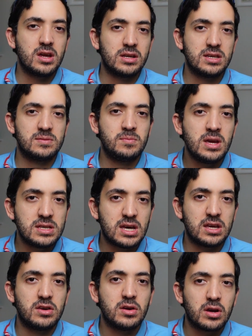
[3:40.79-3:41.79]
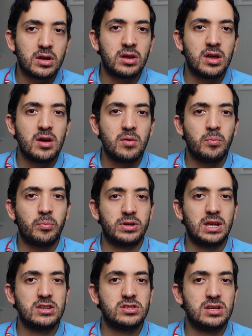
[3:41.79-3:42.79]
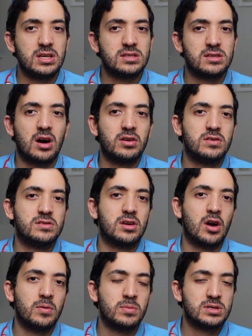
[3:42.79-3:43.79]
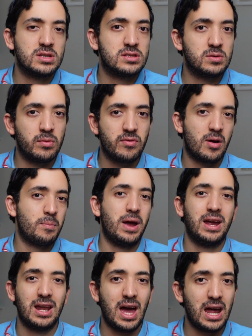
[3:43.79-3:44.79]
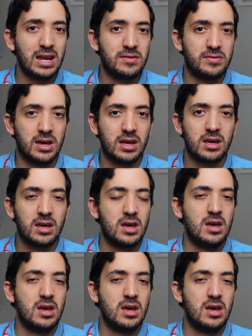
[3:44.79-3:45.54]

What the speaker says: This means that you can potentially start using Home Assistant without paying anything,